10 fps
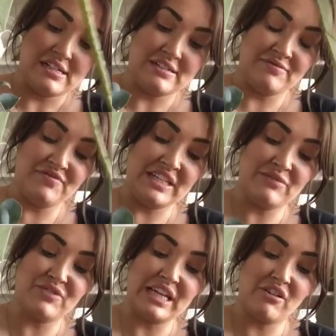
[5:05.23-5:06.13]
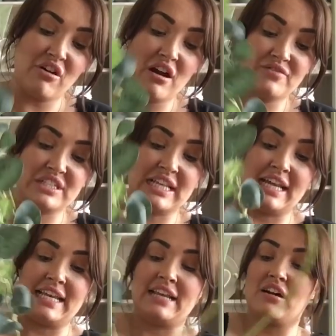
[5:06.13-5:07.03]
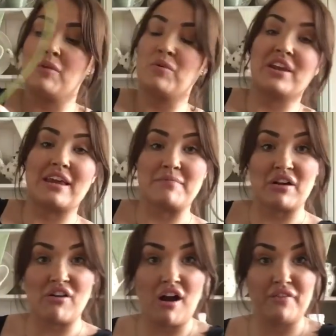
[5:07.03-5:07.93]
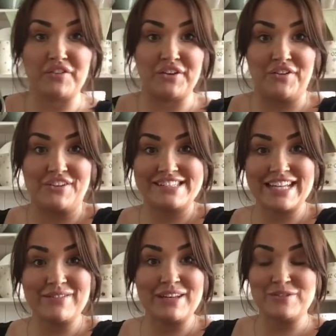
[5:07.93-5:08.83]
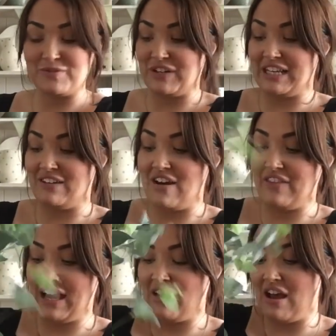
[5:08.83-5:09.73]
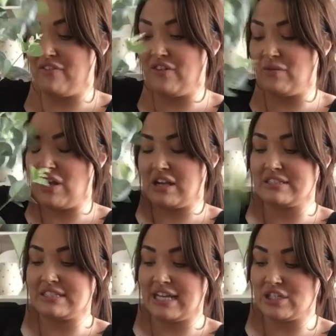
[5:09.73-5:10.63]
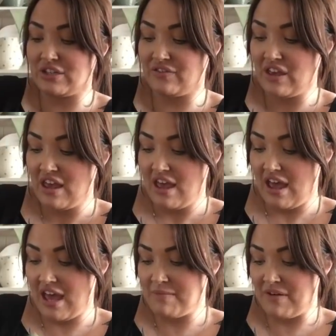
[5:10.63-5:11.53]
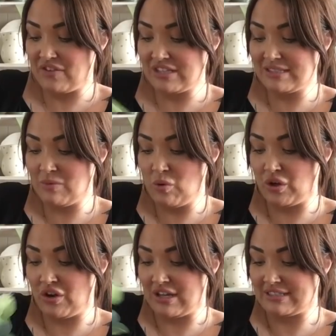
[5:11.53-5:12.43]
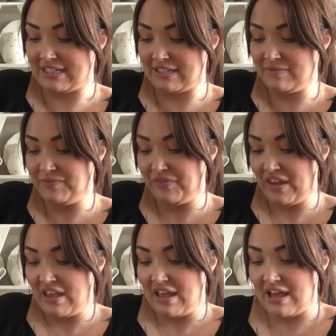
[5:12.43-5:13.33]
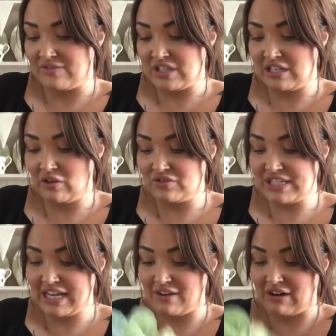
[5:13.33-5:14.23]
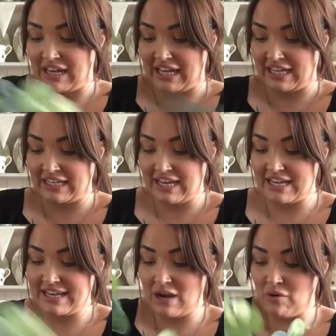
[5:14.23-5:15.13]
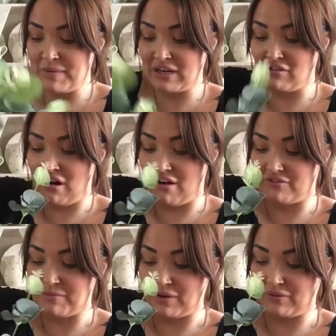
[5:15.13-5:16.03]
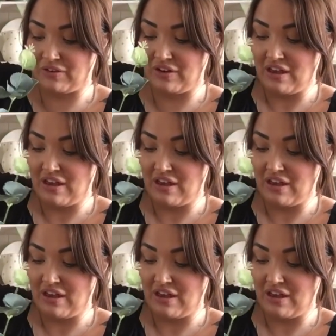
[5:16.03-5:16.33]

I'm feeling really crafty lately, like I want to get my crafting on. Is anyone else feeling like that? Like I felt like a stage of, I've done some organising, I've done a lot of decorating, and now I'm in a craft mood.